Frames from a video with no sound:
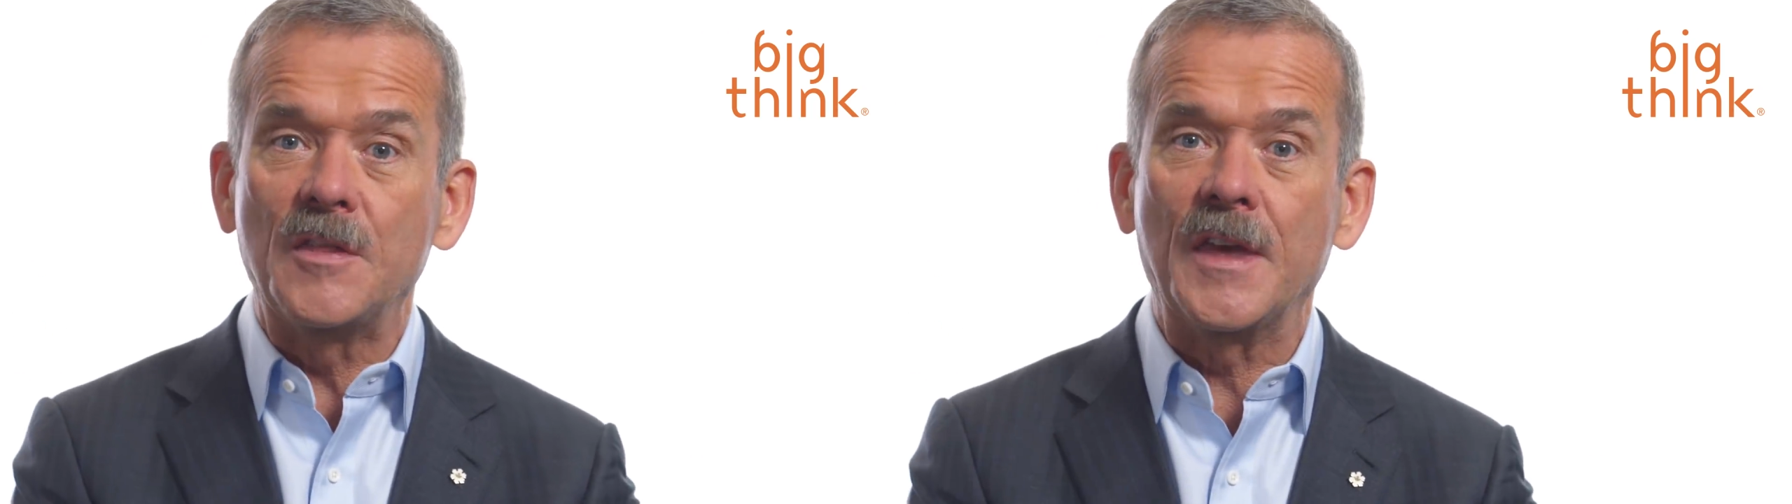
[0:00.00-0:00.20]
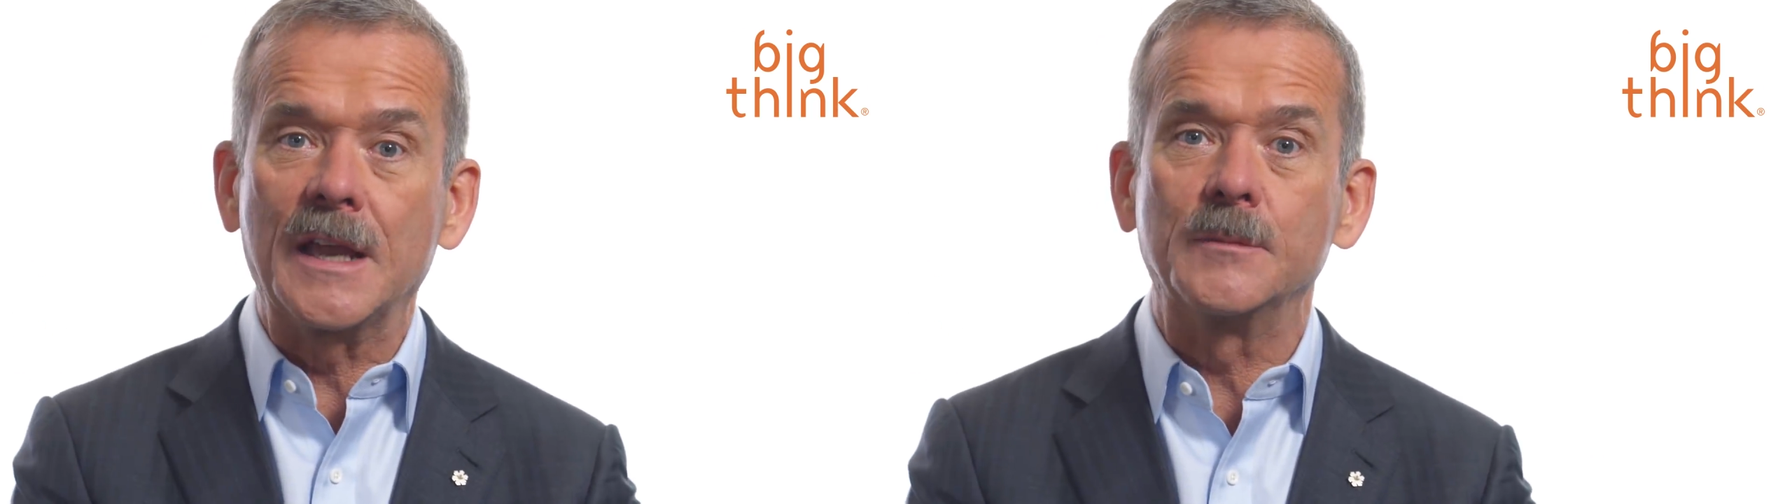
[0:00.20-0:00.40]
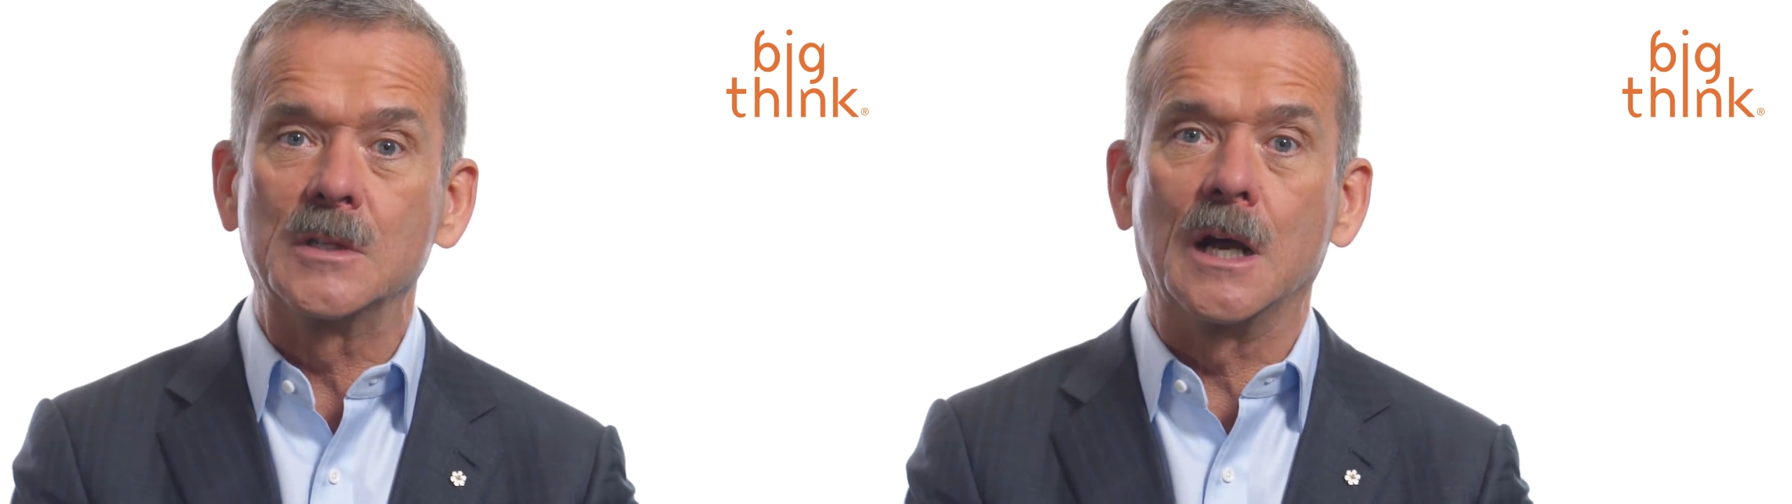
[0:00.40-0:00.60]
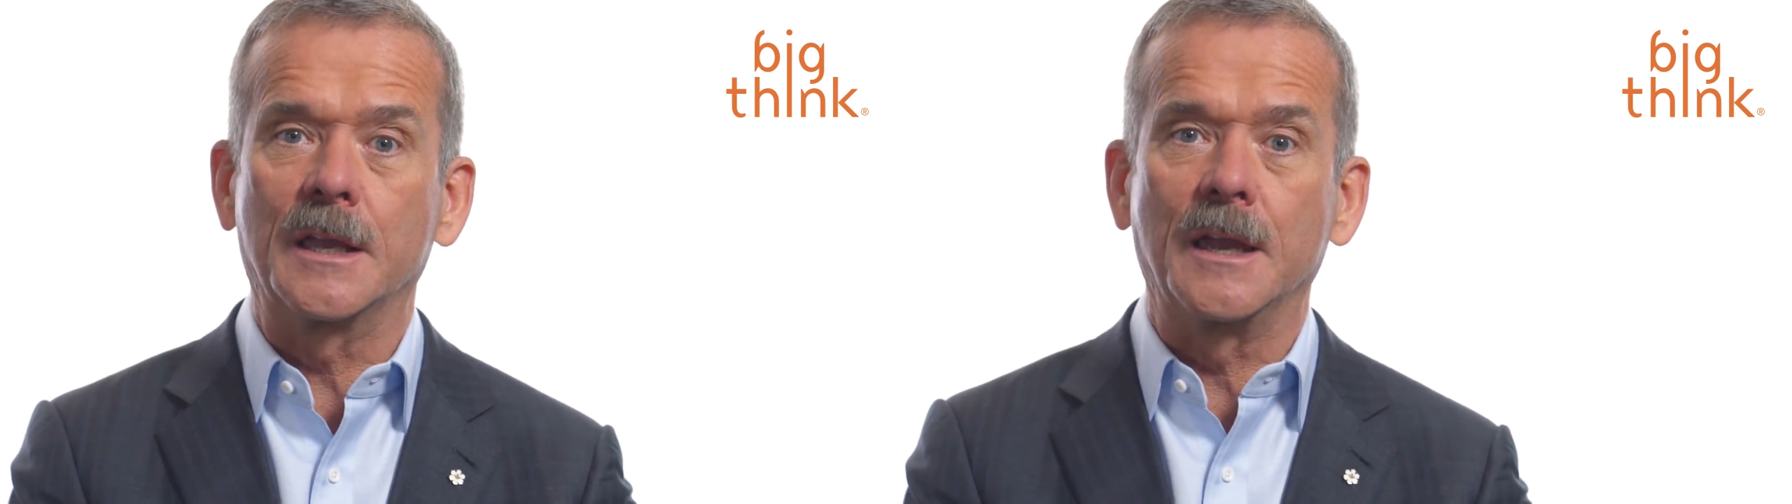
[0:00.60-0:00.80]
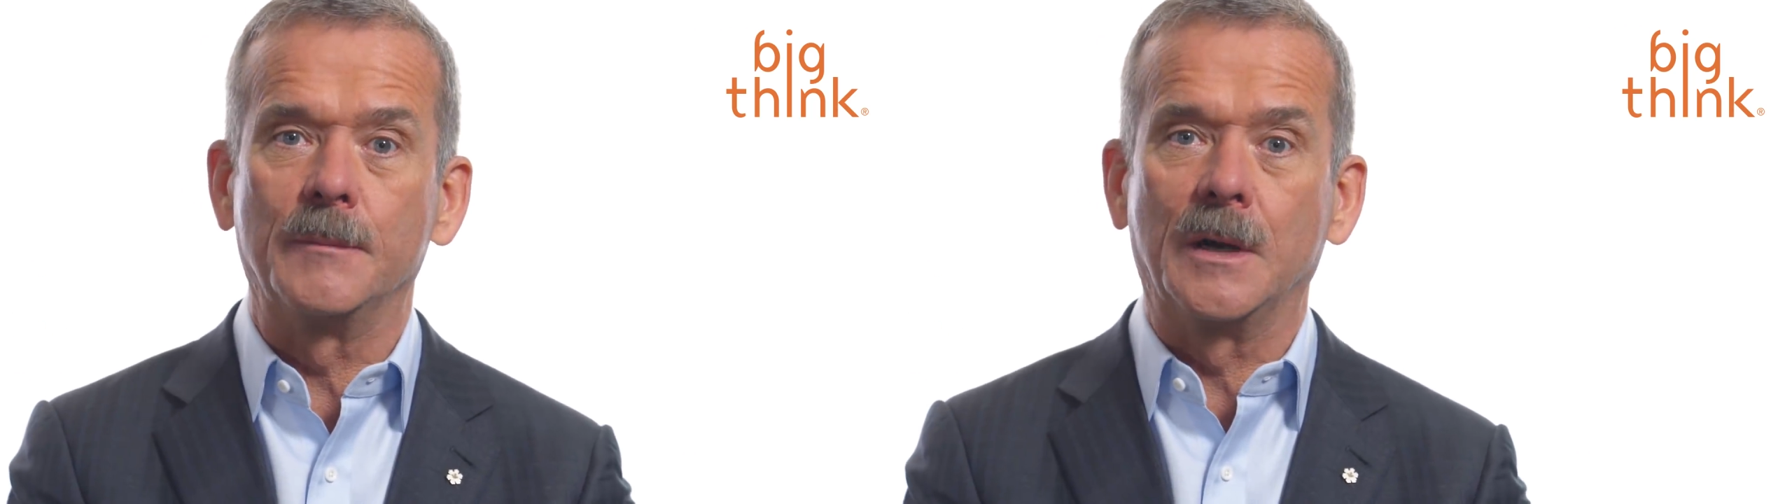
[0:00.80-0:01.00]
the thing I'm
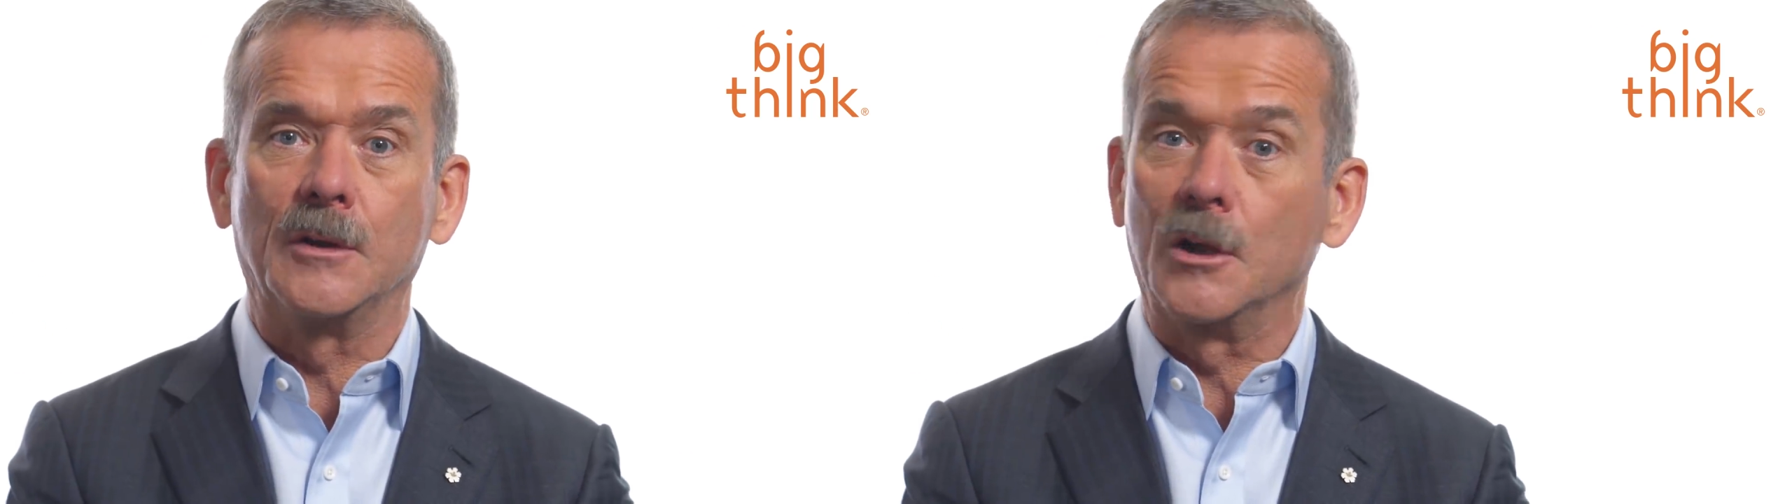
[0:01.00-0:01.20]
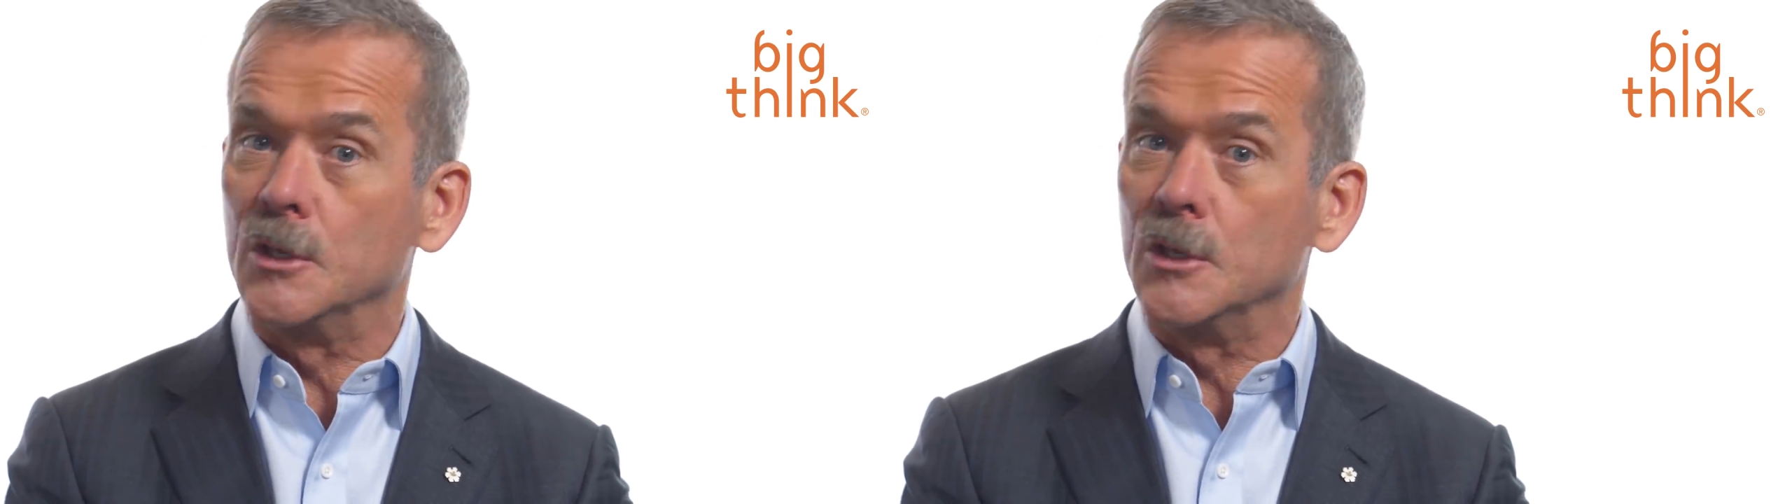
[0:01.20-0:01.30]
talking about.